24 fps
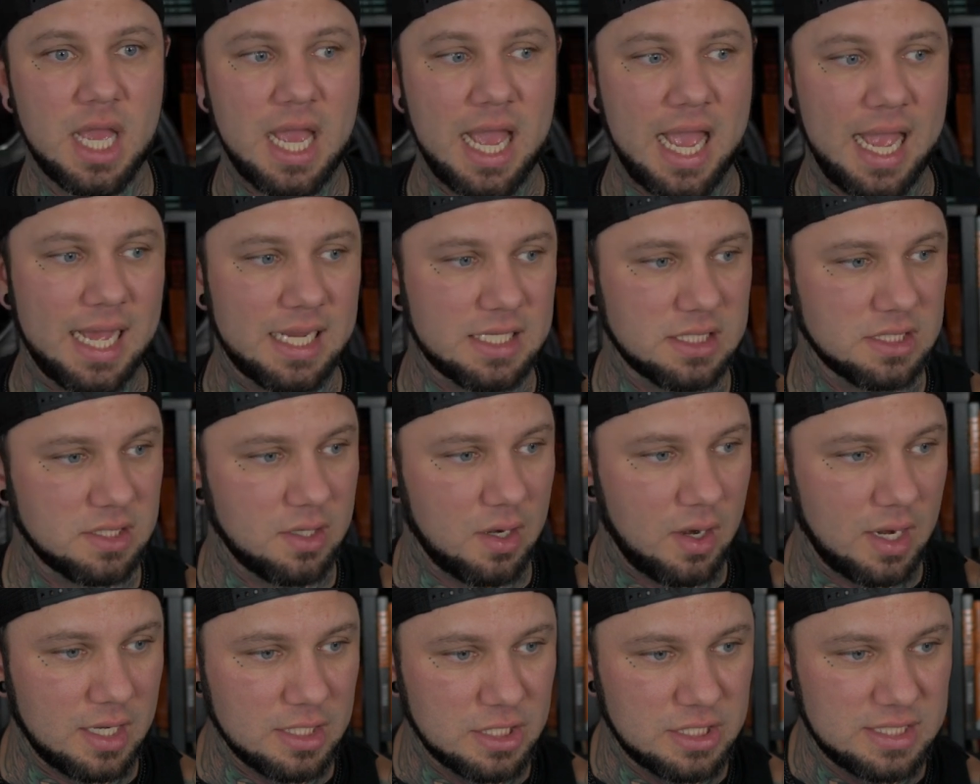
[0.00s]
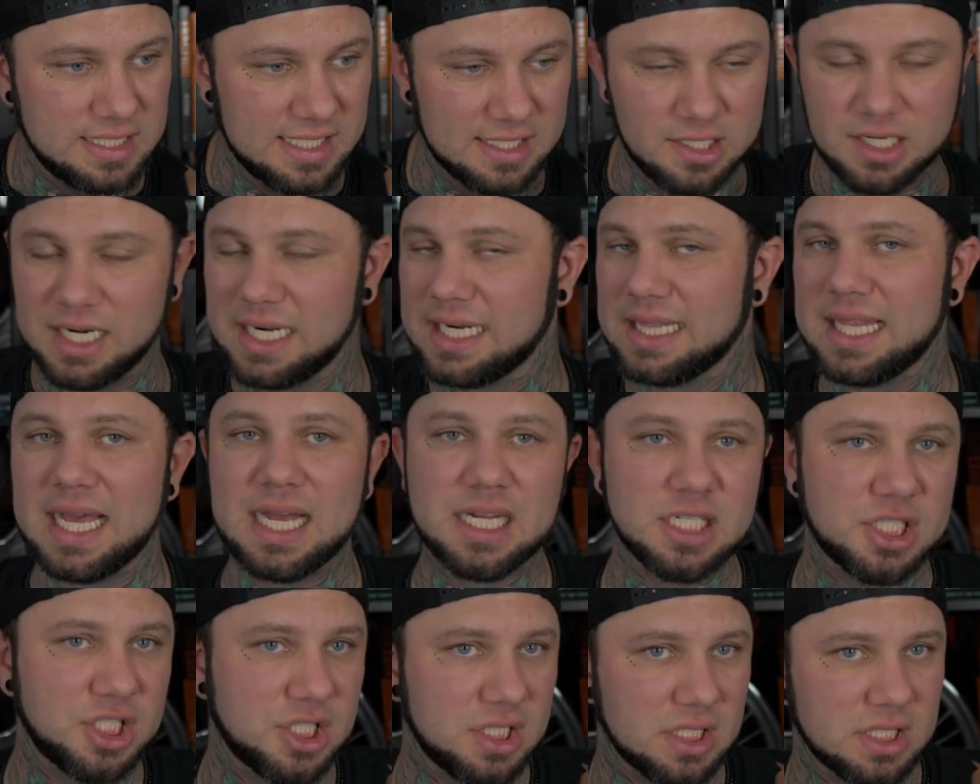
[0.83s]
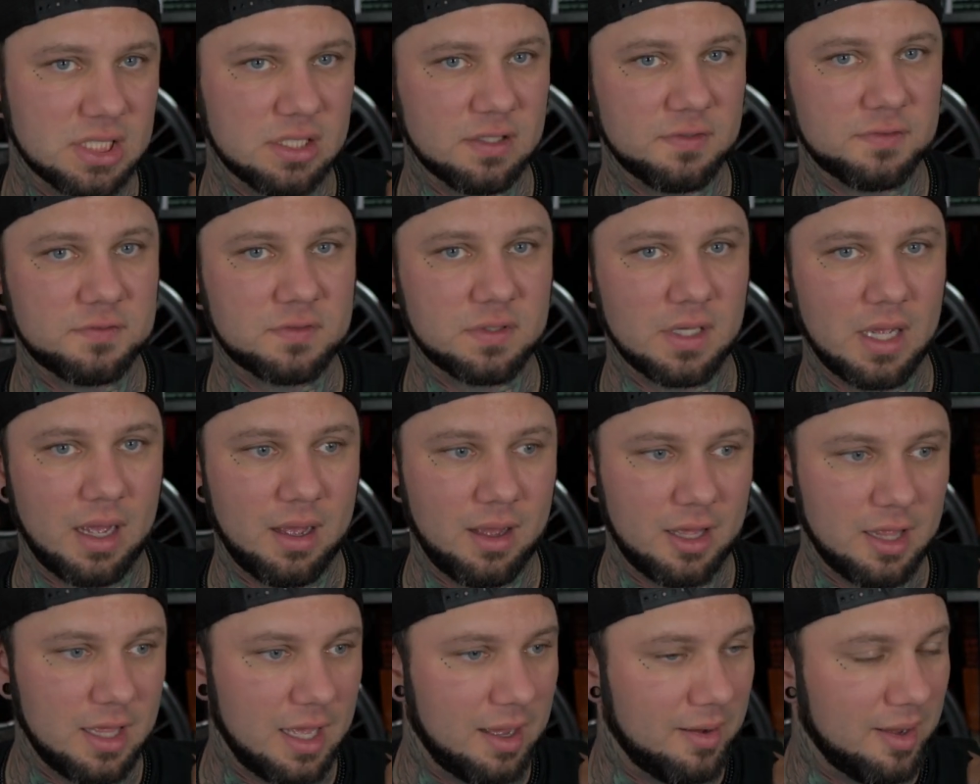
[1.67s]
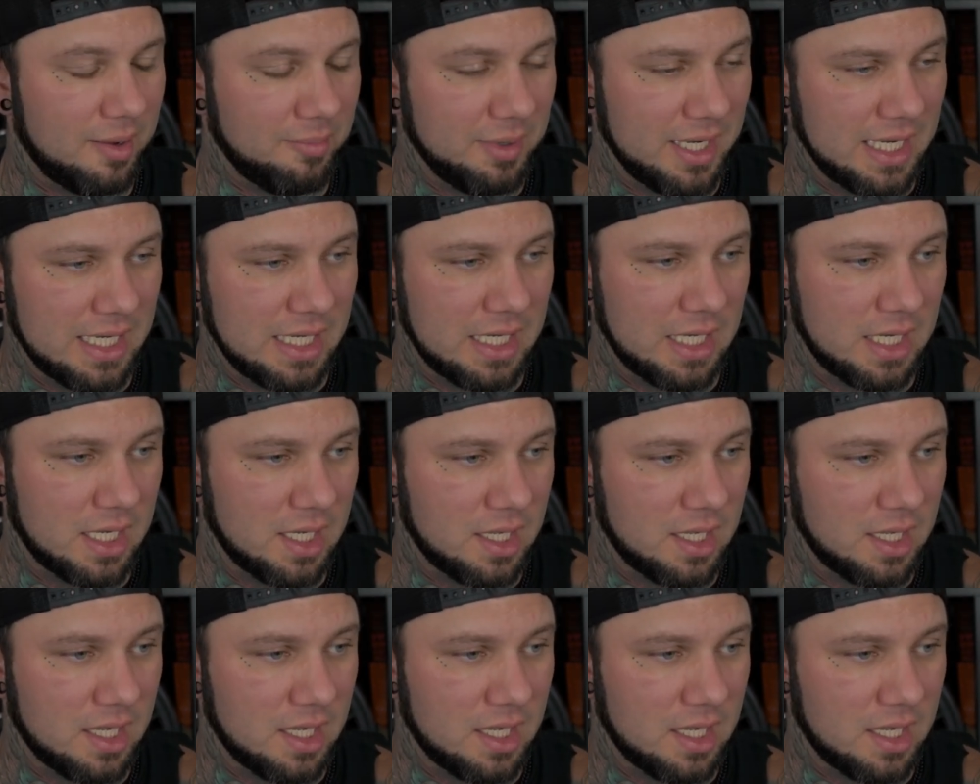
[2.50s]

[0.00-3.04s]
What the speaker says: And during that shift, I mean,